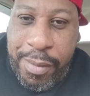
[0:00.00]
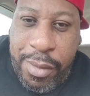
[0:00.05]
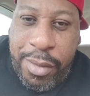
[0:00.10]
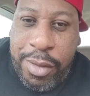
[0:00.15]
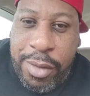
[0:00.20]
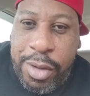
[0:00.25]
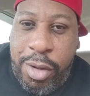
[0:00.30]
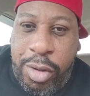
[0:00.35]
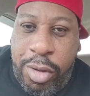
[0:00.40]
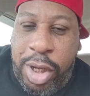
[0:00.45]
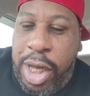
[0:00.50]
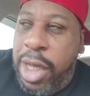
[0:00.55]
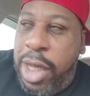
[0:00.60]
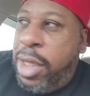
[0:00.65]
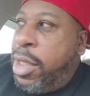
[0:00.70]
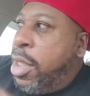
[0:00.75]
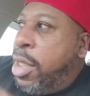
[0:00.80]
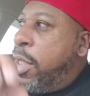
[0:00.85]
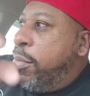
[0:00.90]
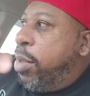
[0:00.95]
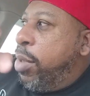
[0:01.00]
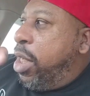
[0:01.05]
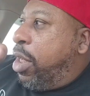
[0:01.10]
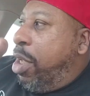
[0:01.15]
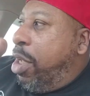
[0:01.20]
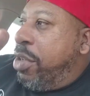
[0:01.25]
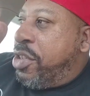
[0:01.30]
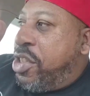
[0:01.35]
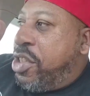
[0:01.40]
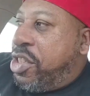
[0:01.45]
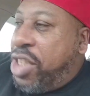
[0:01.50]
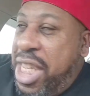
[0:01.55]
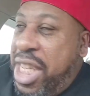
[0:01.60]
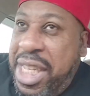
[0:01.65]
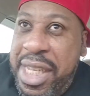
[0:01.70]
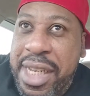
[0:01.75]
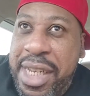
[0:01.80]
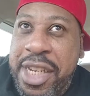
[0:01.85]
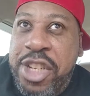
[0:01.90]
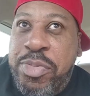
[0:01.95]
Okay. Because
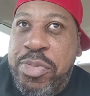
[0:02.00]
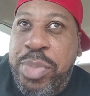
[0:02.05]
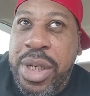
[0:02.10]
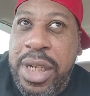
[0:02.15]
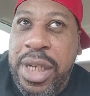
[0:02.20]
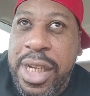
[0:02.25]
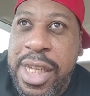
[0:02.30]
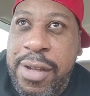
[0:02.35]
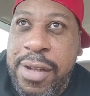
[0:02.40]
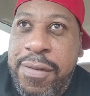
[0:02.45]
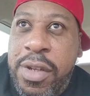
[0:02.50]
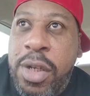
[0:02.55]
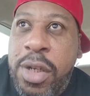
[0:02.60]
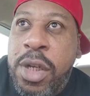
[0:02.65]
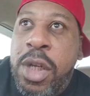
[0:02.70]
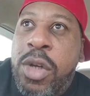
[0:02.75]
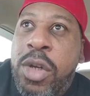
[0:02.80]
seeing is believing.